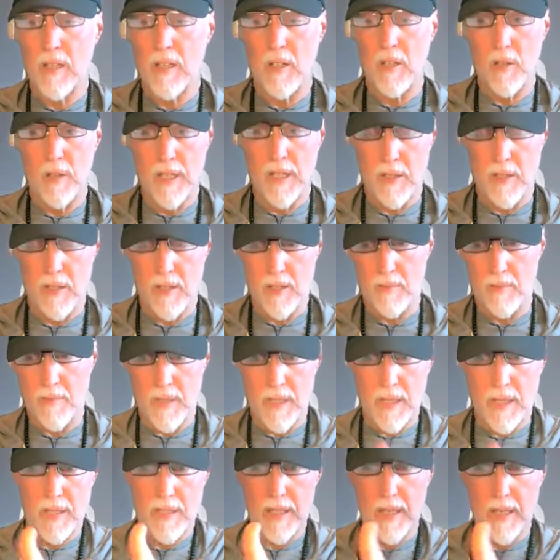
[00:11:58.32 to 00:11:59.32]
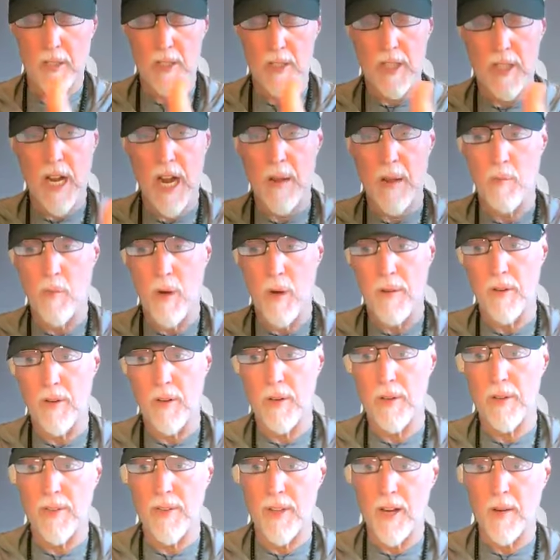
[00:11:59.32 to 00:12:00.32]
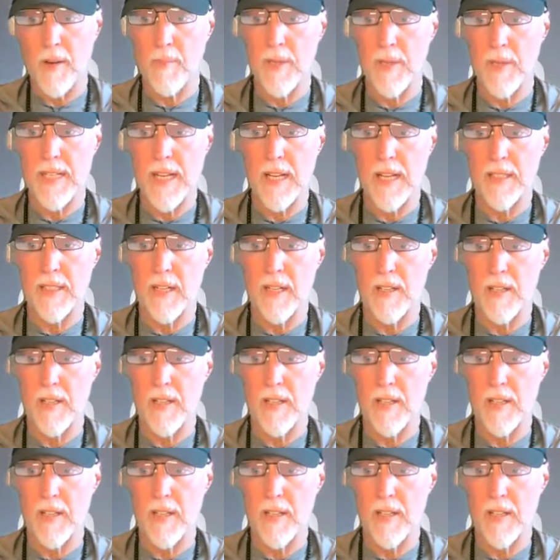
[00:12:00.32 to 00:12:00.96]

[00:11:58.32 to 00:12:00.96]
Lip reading: there's time waiver therapists out